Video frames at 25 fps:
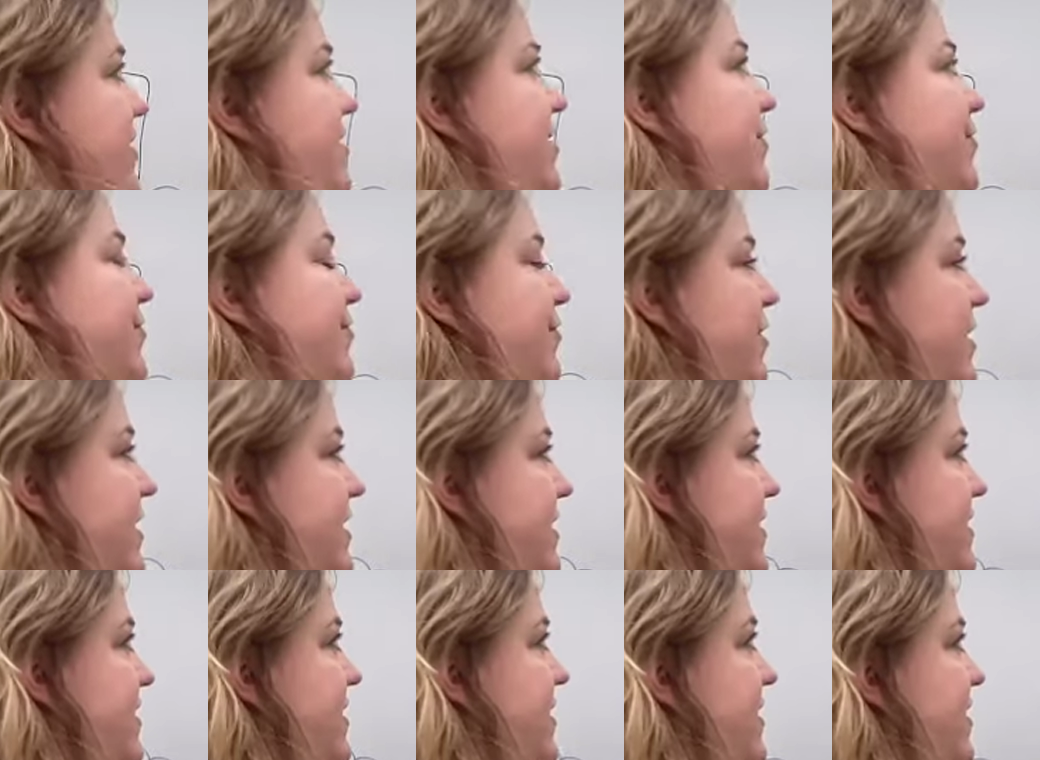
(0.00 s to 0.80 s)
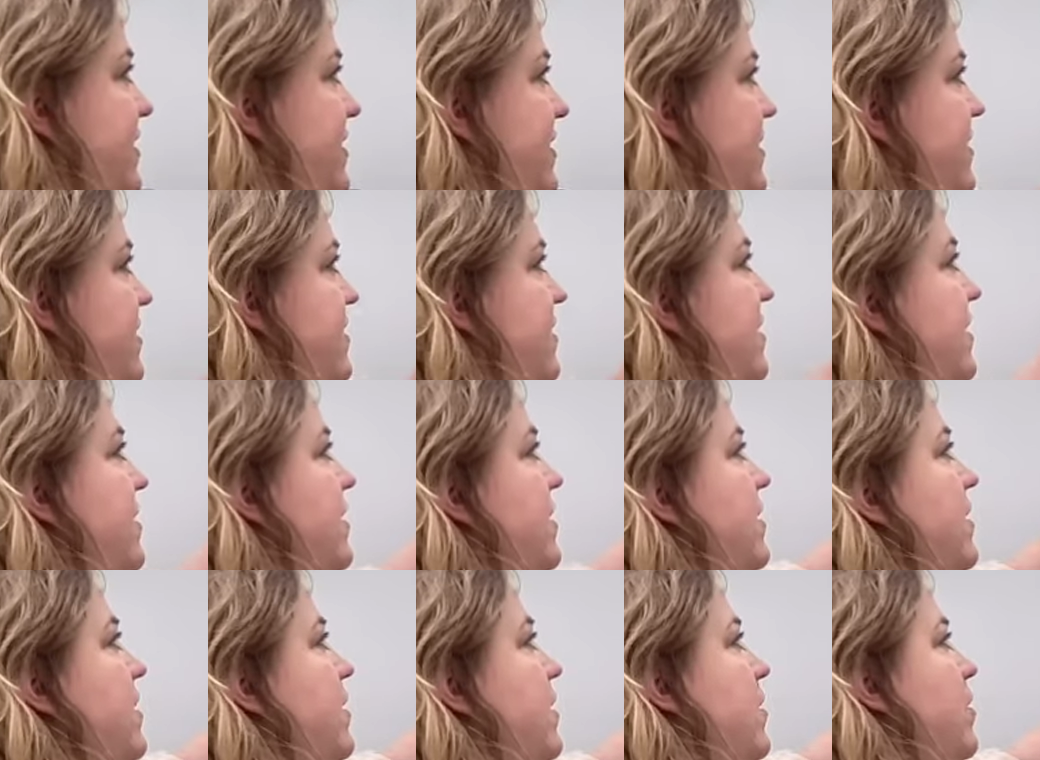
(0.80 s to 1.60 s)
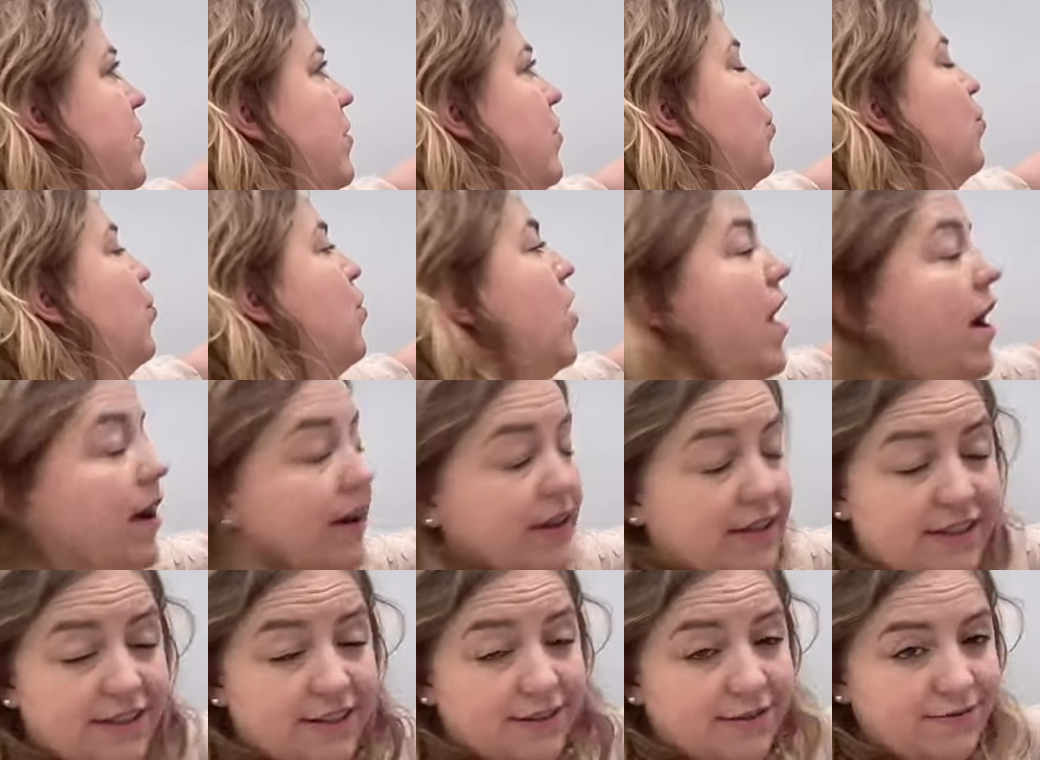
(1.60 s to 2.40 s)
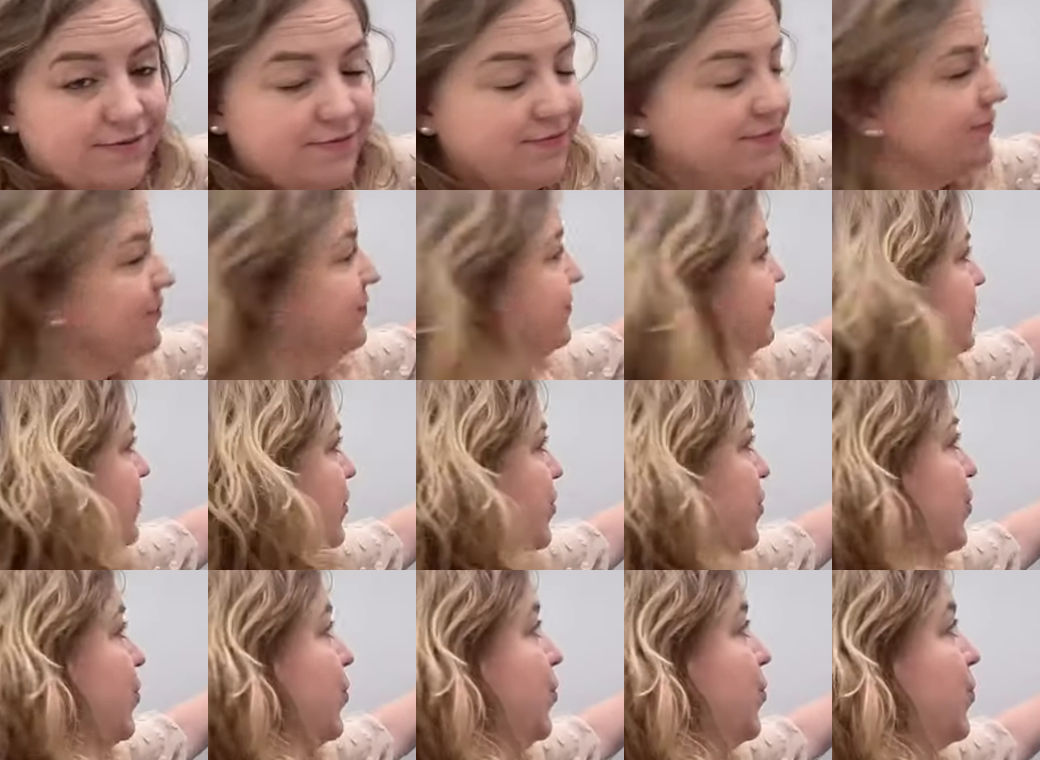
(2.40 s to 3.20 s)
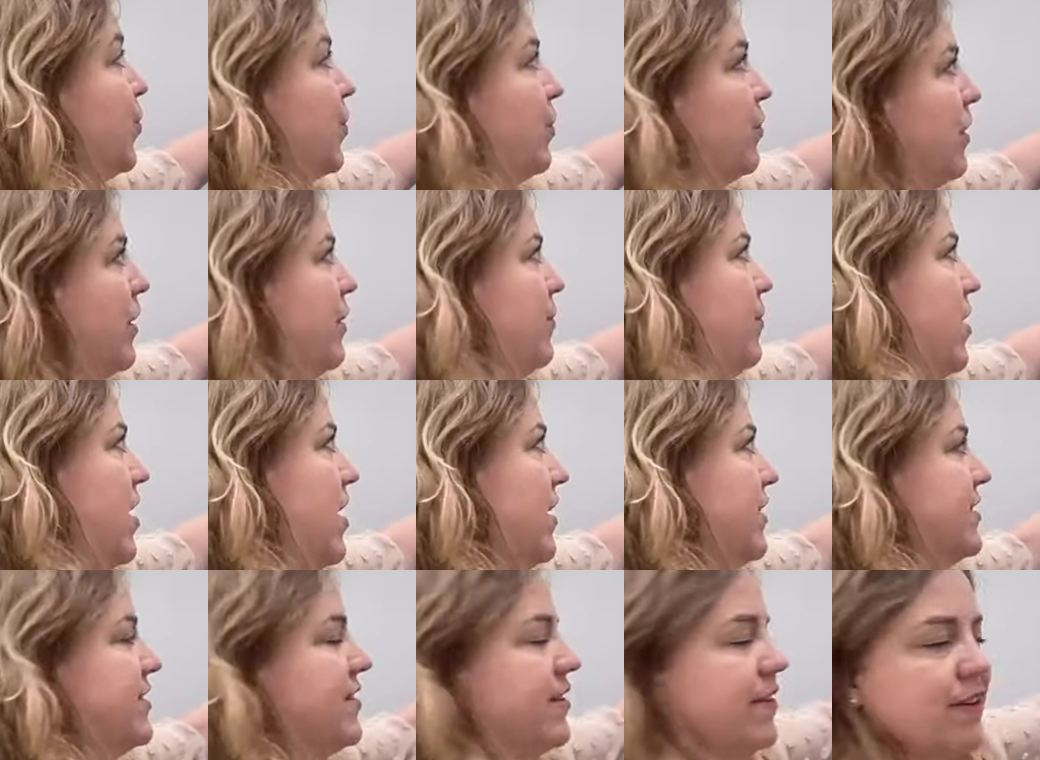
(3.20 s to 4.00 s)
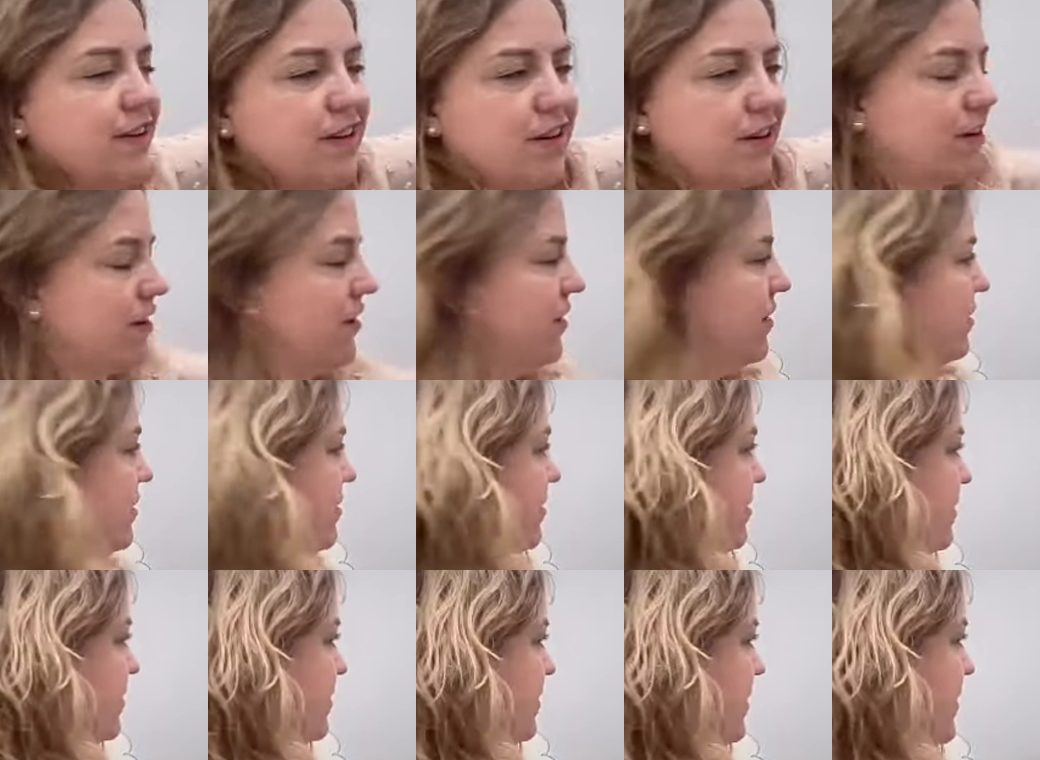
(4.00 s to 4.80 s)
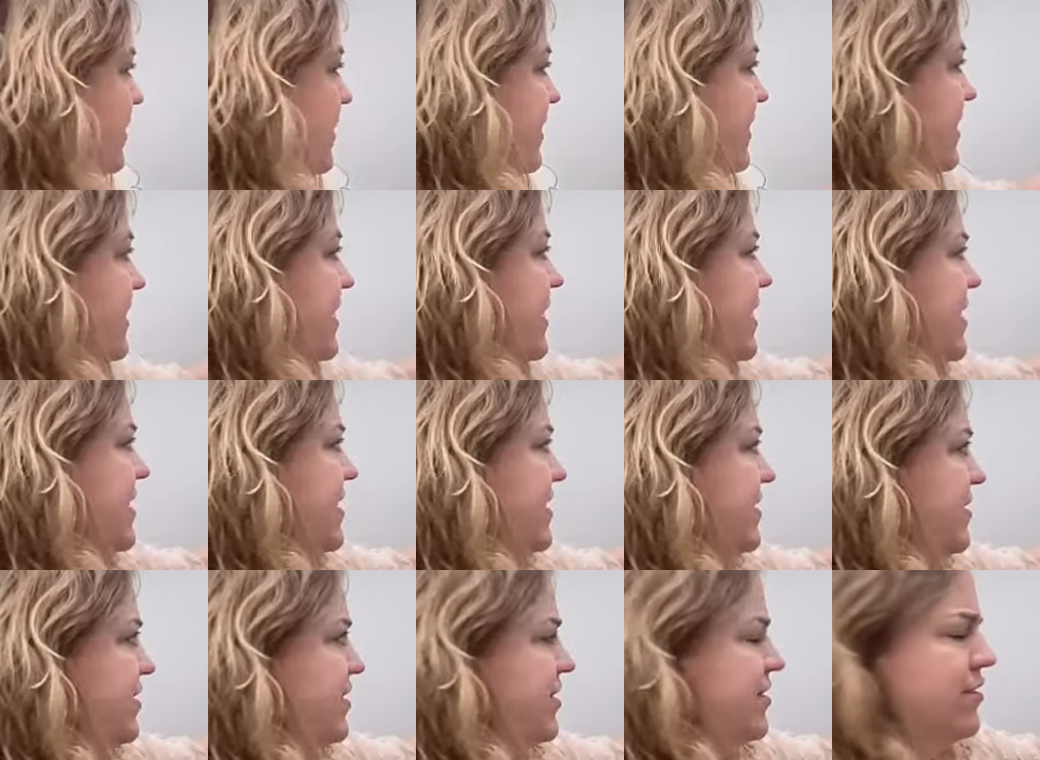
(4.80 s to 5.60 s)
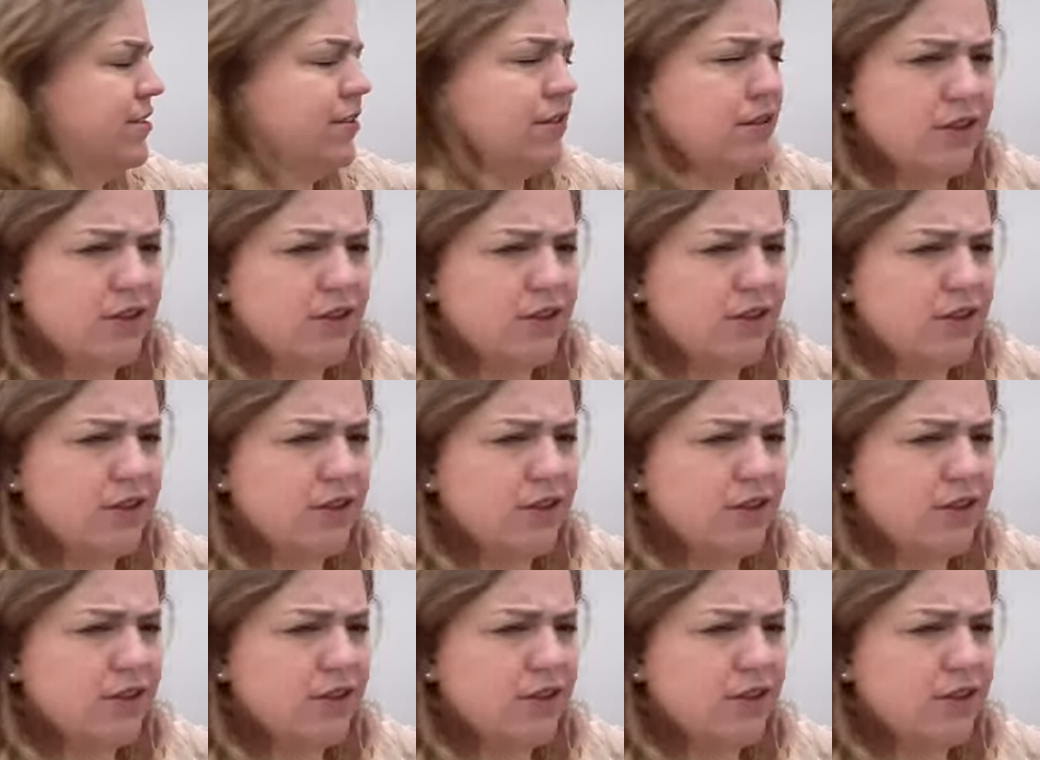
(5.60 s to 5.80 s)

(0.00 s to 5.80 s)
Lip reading: So for instance, walked. Who or what walked? The girl. Is.